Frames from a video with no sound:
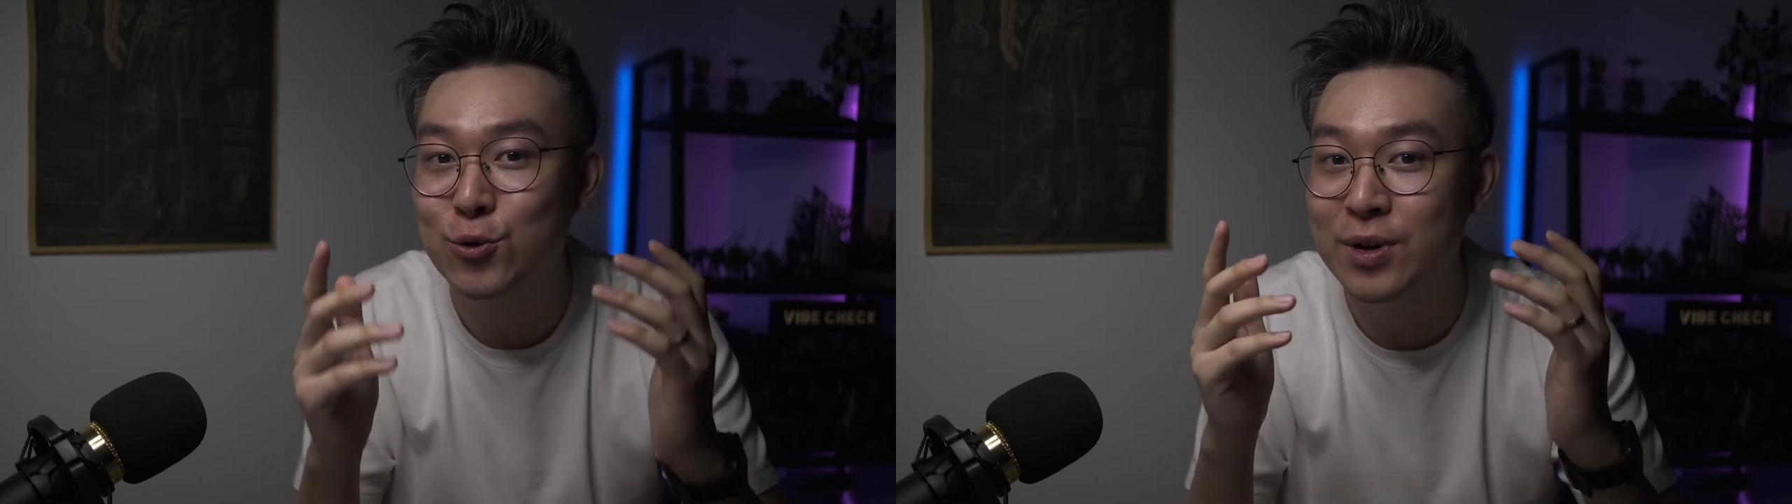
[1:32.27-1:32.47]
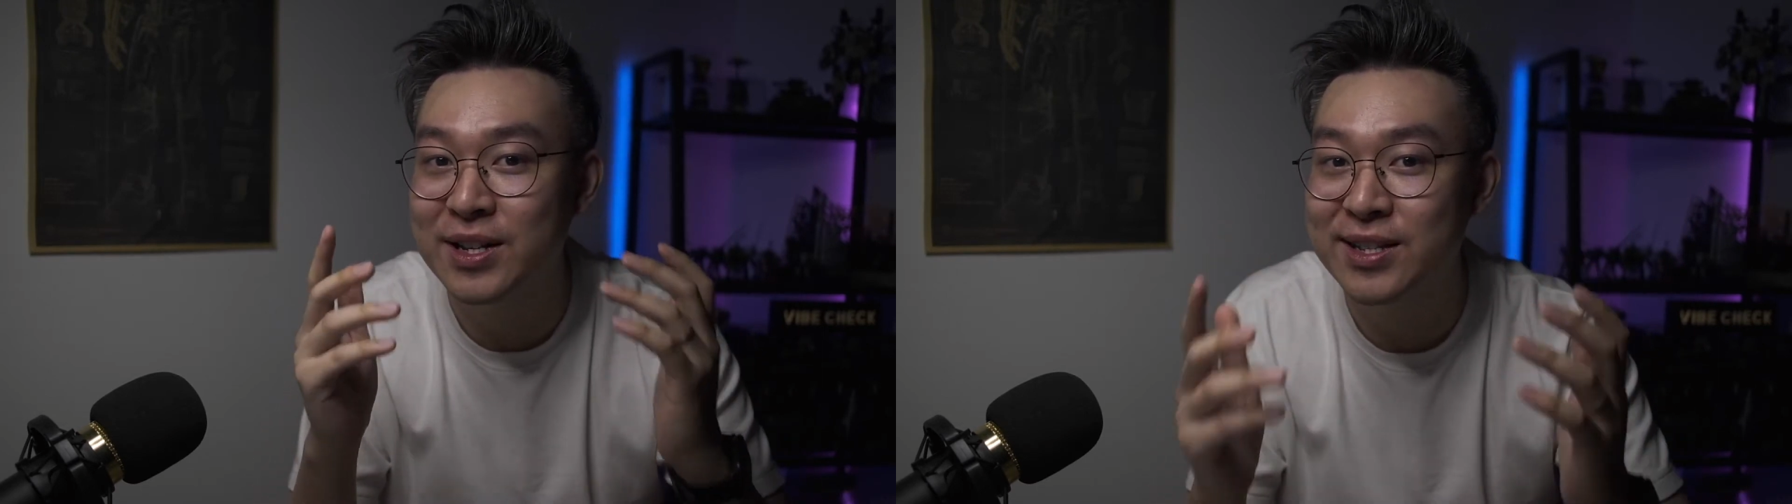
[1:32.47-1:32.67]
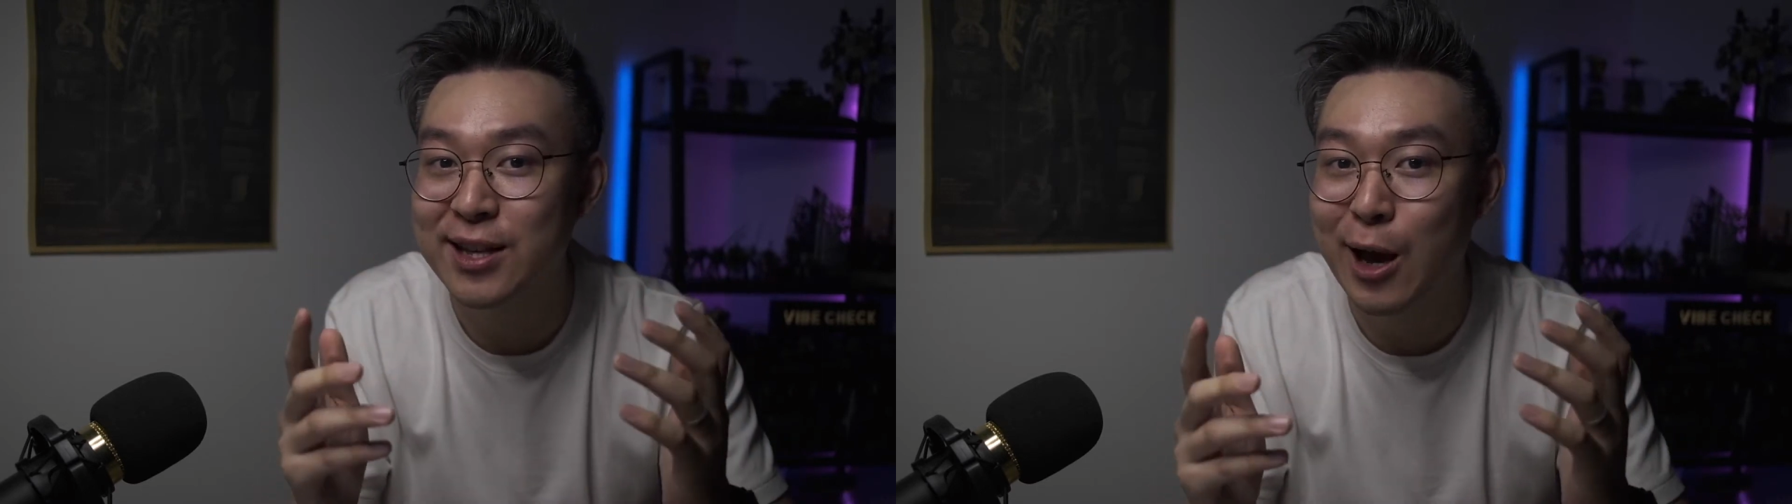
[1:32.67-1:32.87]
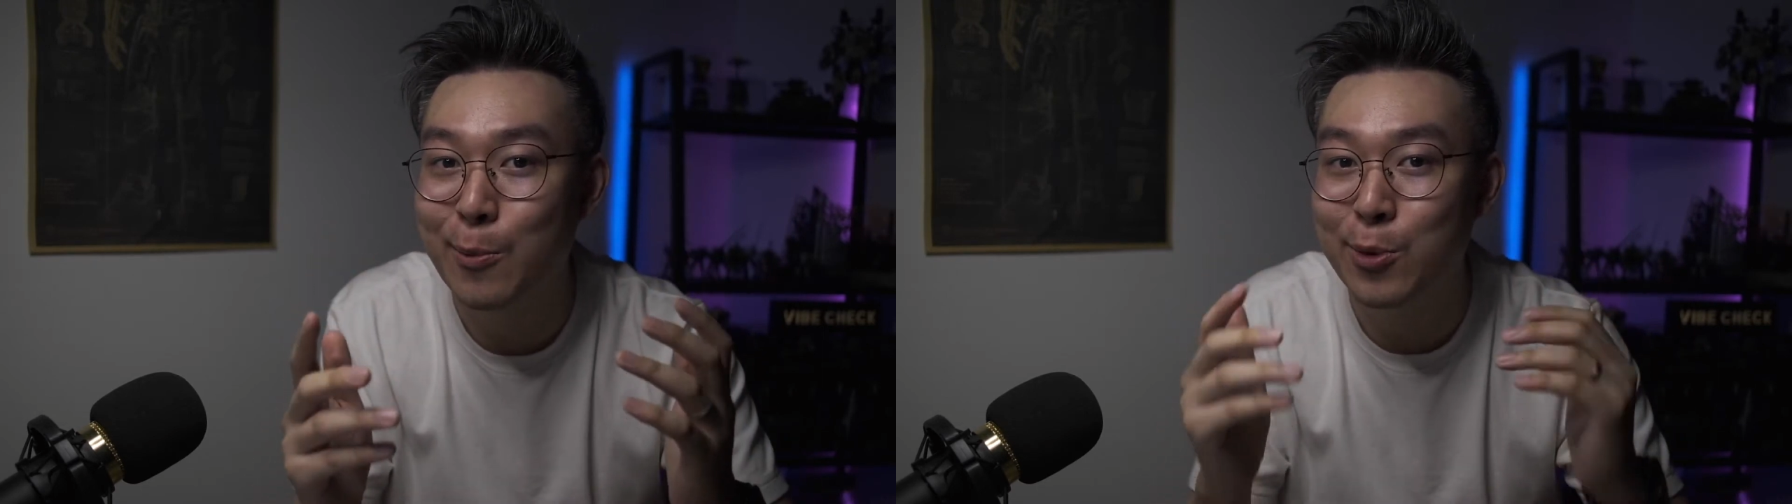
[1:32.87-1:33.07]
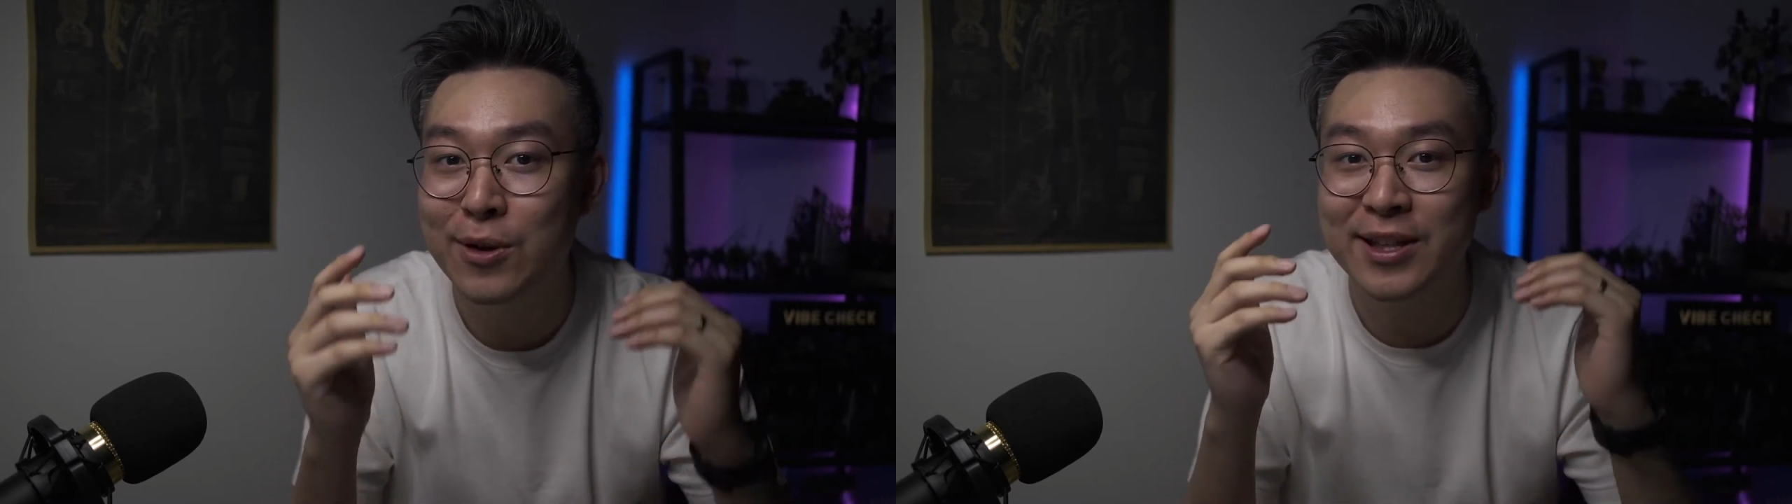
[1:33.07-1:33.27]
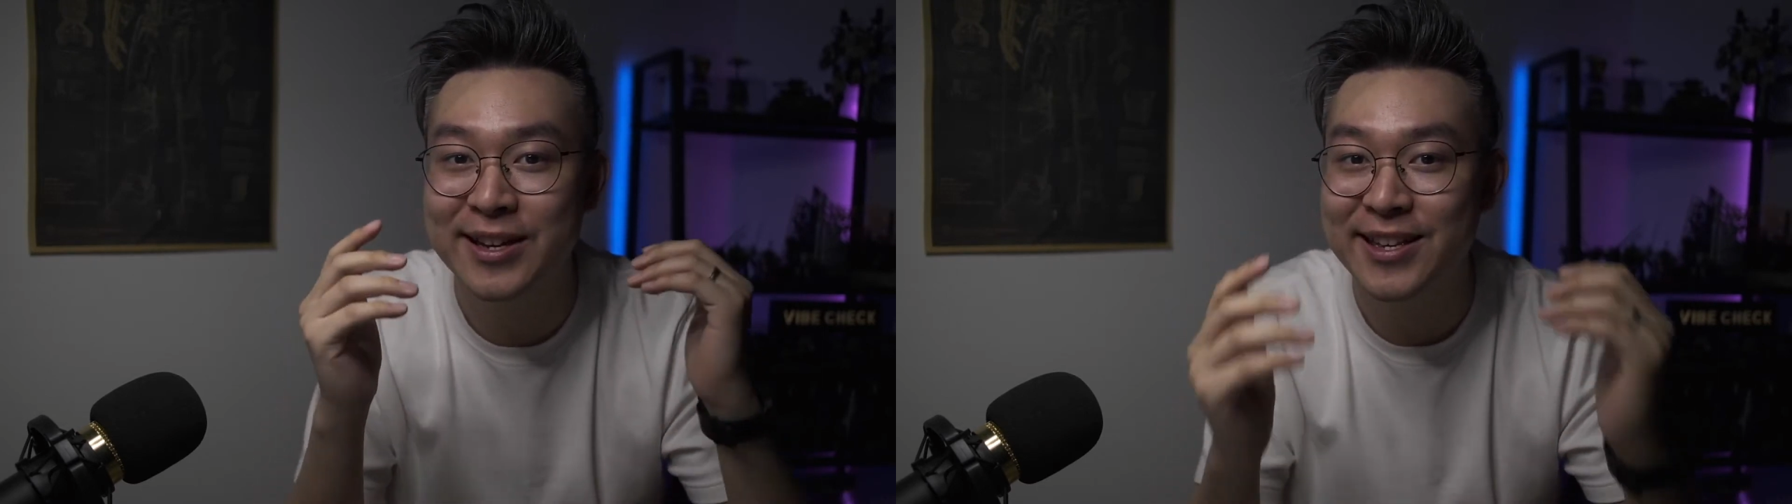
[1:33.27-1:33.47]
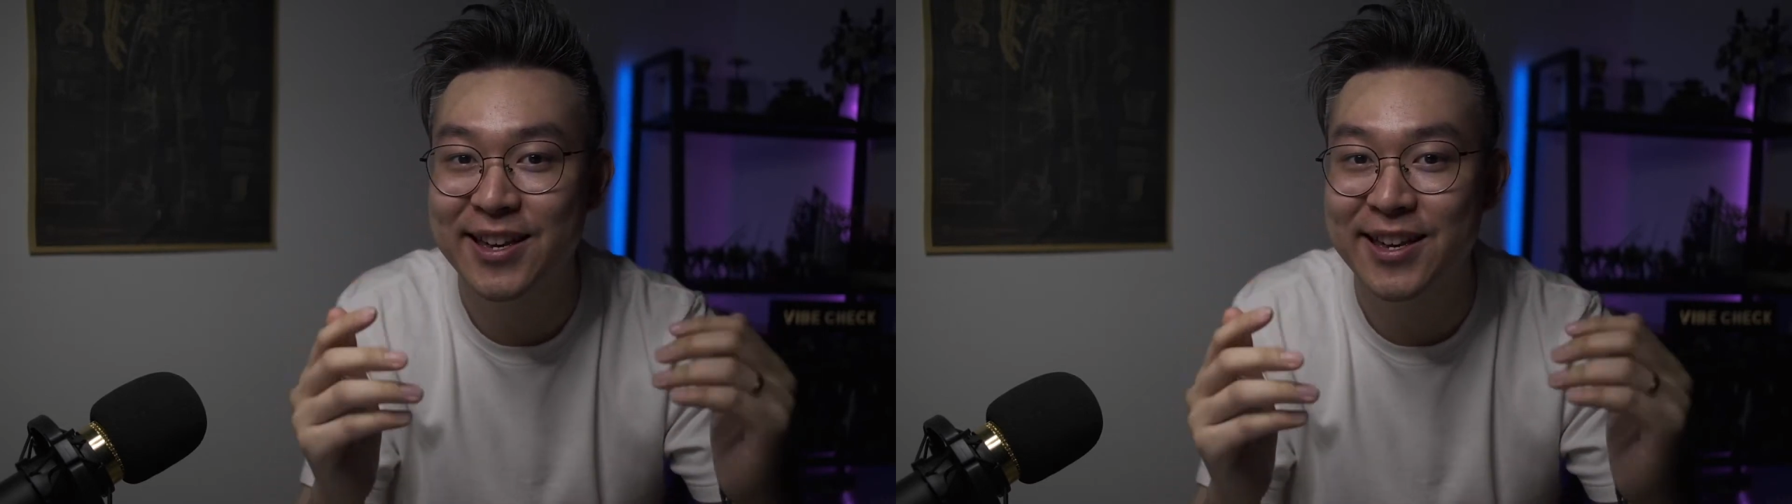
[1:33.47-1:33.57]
to assemble a